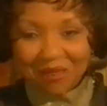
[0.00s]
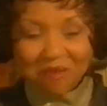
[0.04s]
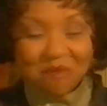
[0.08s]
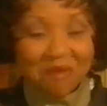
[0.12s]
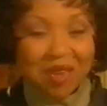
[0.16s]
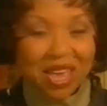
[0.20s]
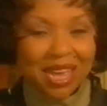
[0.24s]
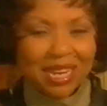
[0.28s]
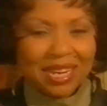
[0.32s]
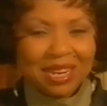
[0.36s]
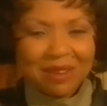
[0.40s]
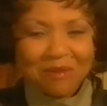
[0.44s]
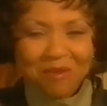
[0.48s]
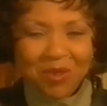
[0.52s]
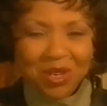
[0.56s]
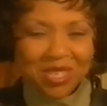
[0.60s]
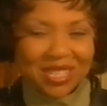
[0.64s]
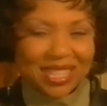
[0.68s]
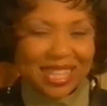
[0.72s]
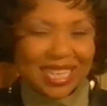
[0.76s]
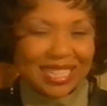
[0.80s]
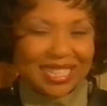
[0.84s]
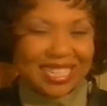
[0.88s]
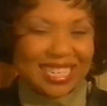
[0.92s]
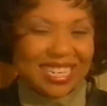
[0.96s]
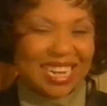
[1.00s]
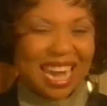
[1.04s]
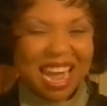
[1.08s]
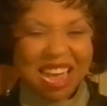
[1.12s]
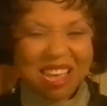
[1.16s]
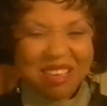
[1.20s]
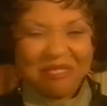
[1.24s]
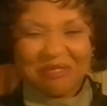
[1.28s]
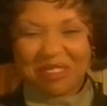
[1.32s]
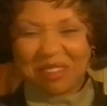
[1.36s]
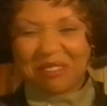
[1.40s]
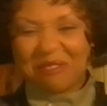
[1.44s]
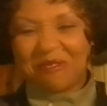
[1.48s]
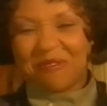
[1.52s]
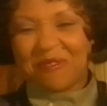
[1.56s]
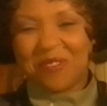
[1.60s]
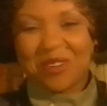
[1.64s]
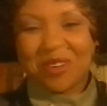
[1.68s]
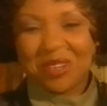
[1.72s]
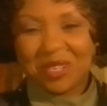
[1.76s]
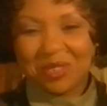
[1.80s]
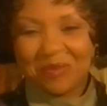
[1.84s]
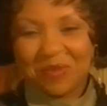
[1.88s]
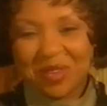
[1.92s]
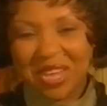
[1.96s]
Madam was the driving
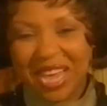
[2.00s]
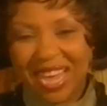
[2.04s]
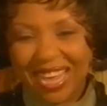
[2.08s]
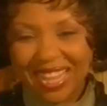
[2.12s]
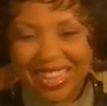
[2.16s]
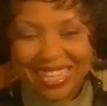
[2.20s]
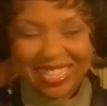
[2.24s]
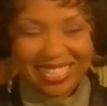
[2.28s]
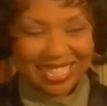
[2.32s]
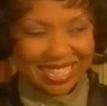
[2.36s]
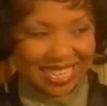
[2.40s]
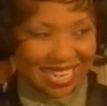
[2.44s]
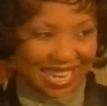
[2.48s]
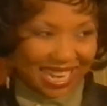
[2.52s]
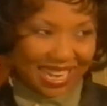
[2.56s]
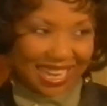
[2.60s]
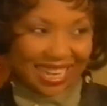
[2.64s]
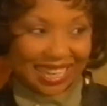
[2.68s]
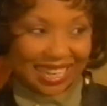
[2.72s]
force behind the struggle.